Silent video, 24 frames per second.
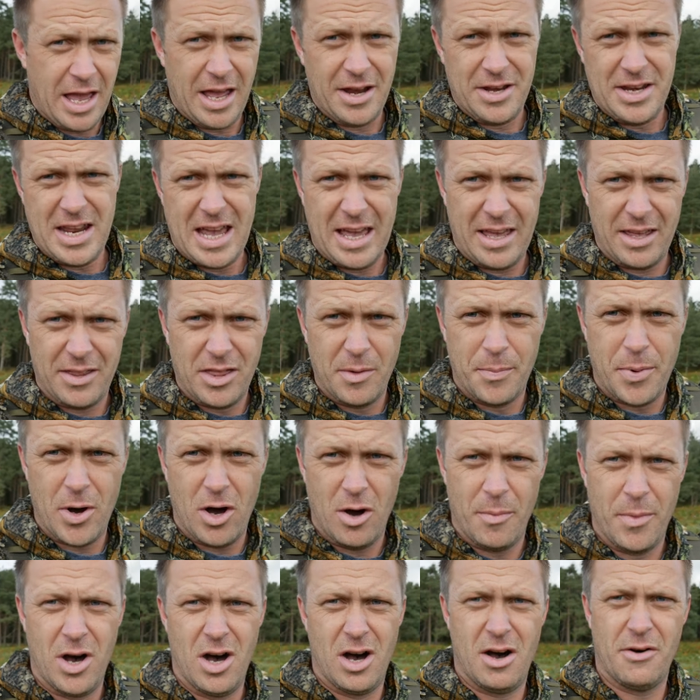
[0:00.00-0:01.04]
And yeah, the
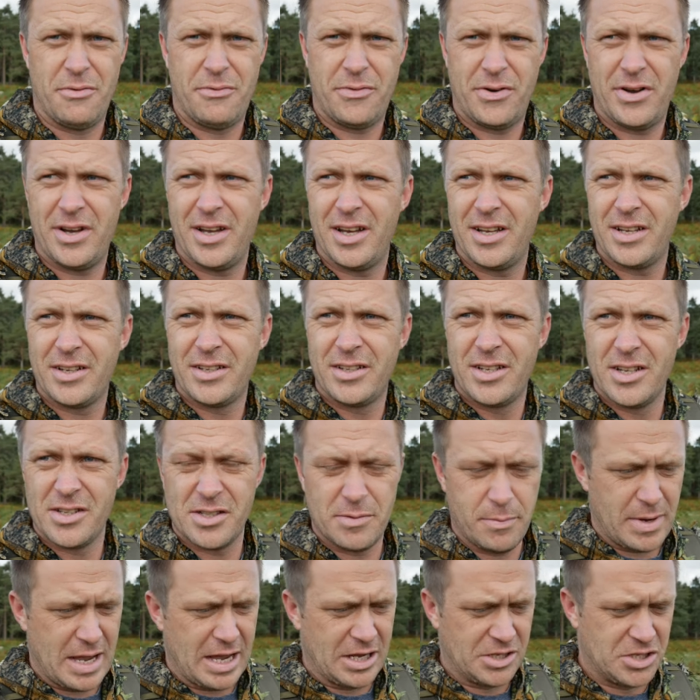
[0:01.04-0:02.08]
bottom half
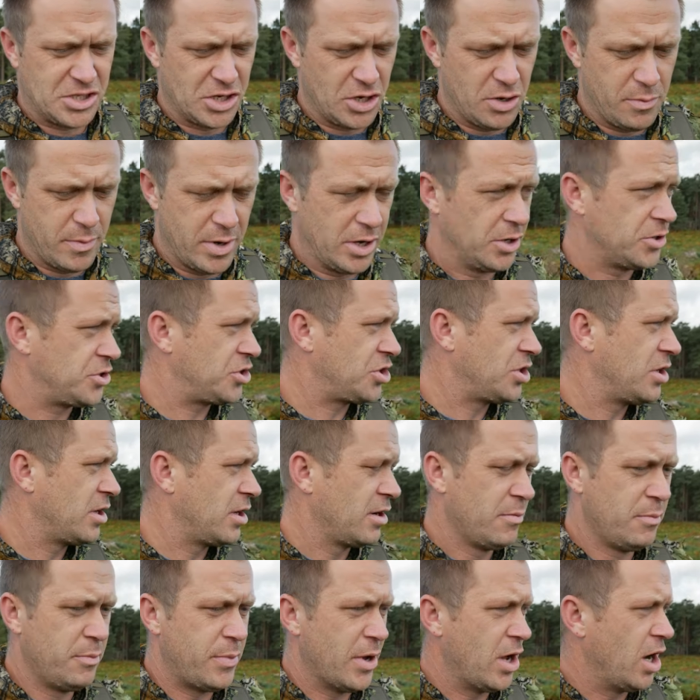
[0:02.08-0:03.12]
doesn't matter too much,
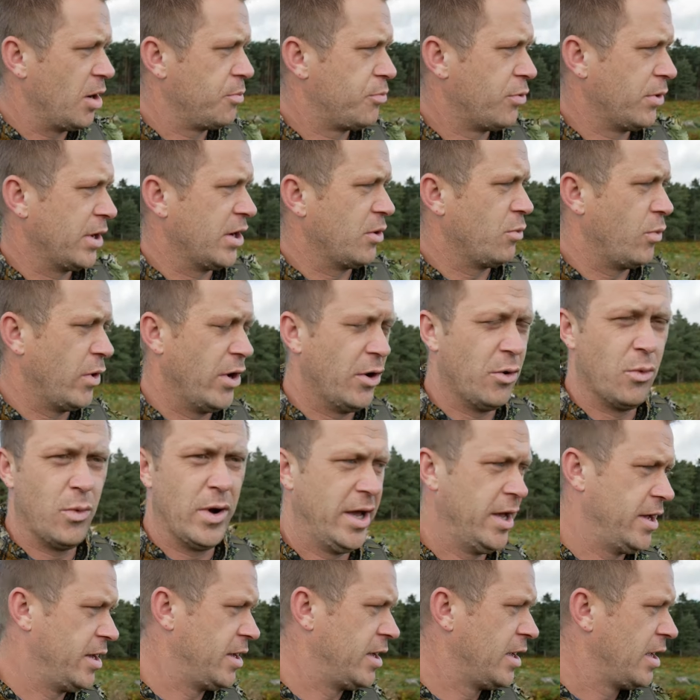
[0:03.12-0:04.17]
but I probably will
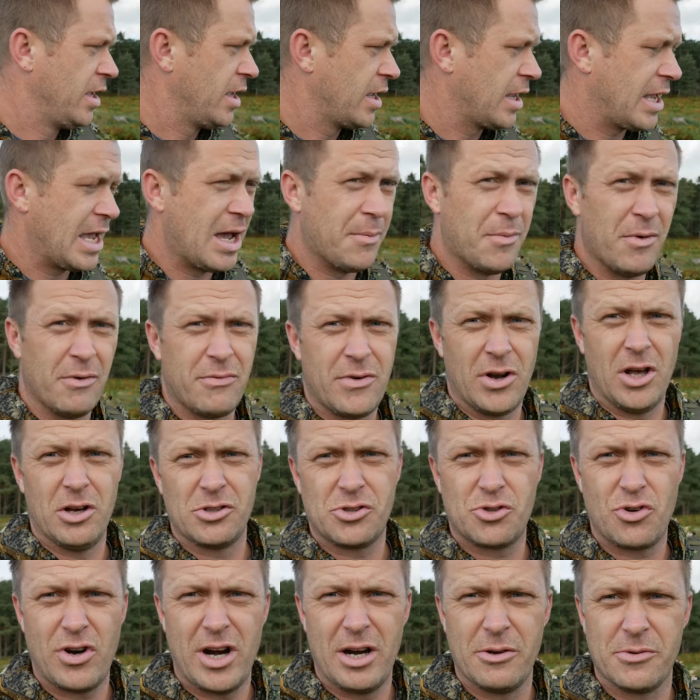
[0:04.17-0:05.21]
wear
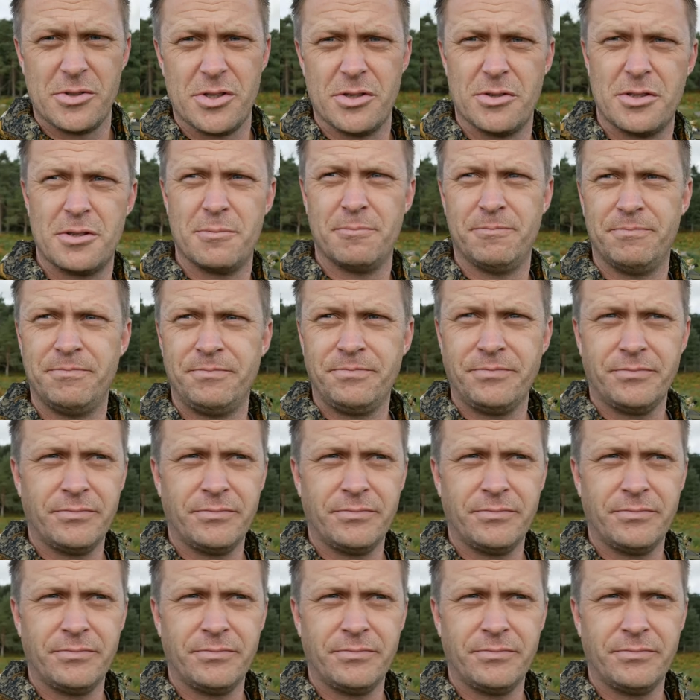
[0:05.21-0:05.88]
camouflage trousers.